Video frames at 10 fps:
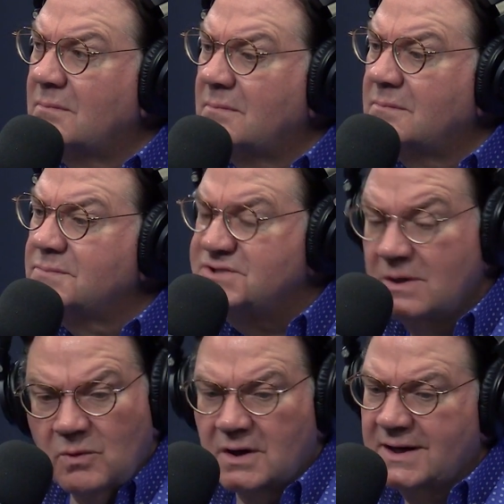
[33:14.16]

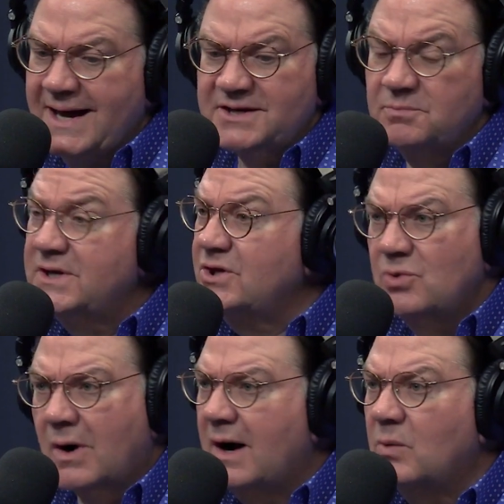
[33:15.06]
Somewhat. I had to be who
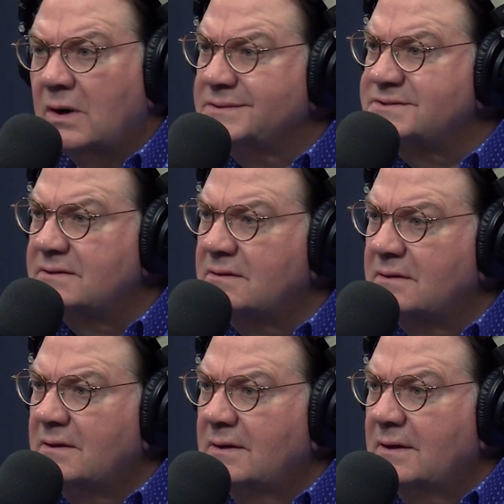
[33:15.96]
I was.
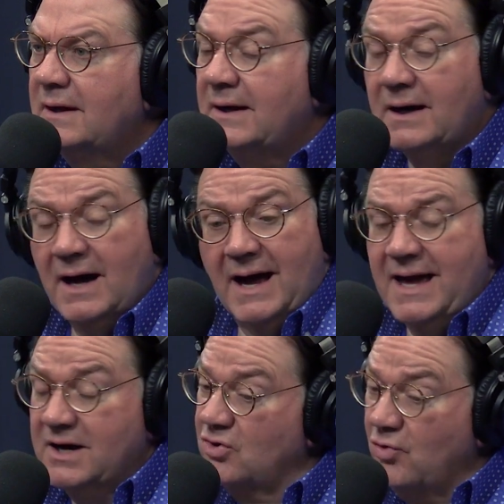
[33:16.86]
I had
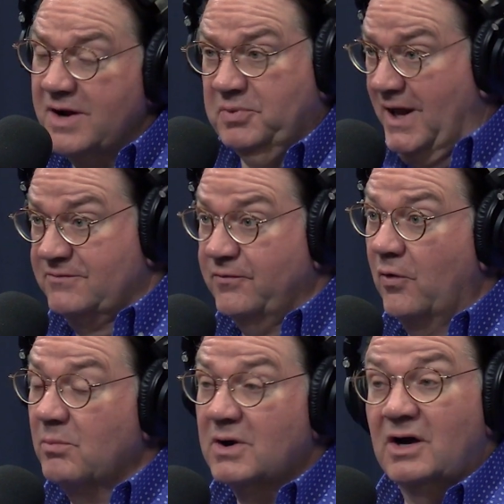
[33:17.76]
a great
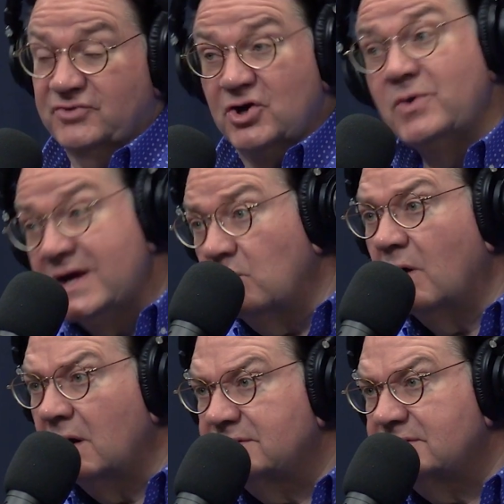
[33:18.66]
platform because of who he
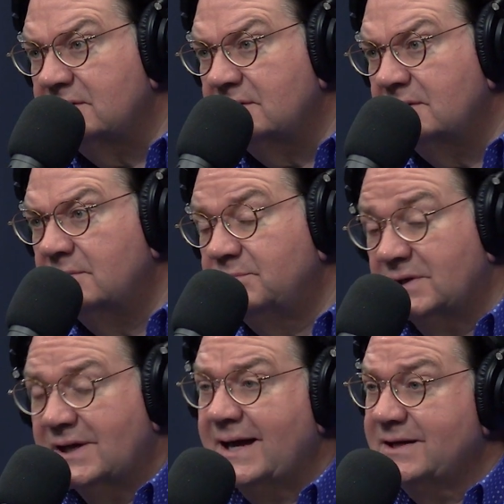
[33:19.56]
was, but
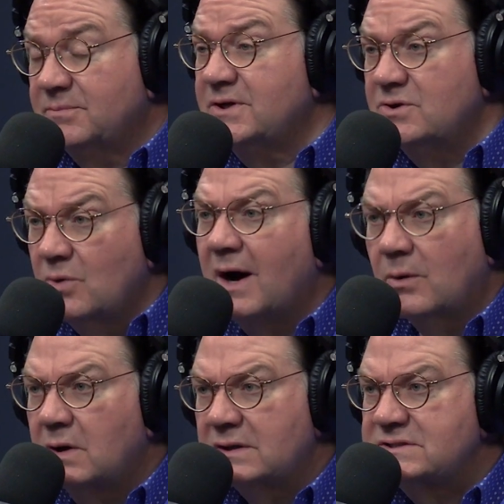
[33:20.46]
I had to be who I
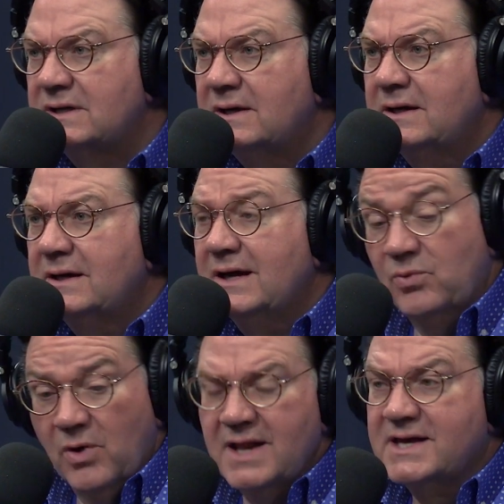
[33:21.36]
was. It
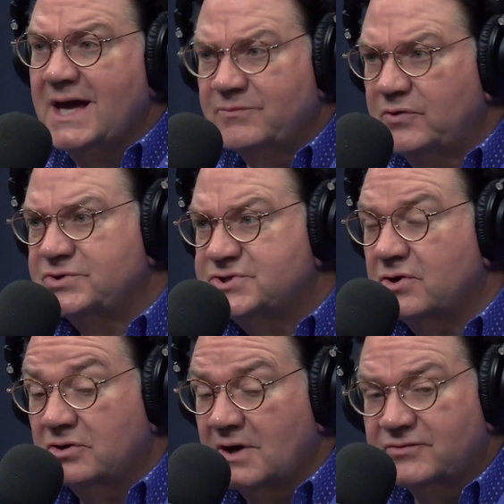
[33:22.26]
really came full
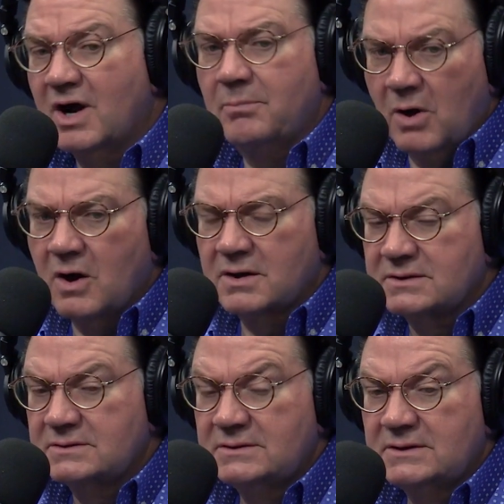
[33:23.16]
circle after I bought
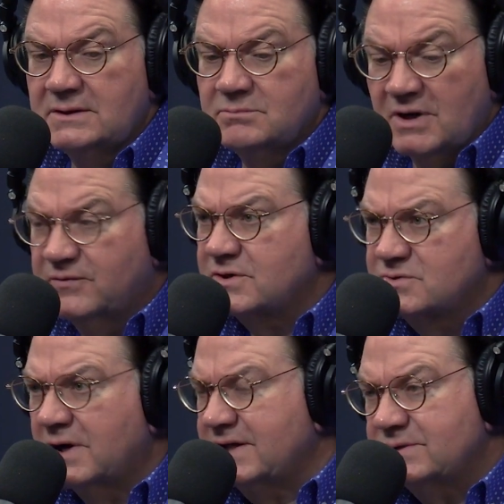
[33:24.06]
my first
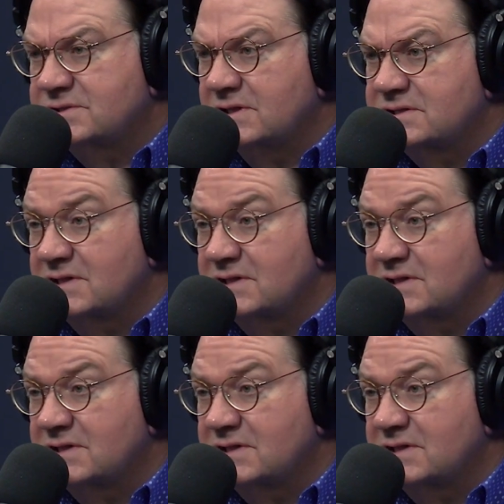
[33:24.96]
radio station.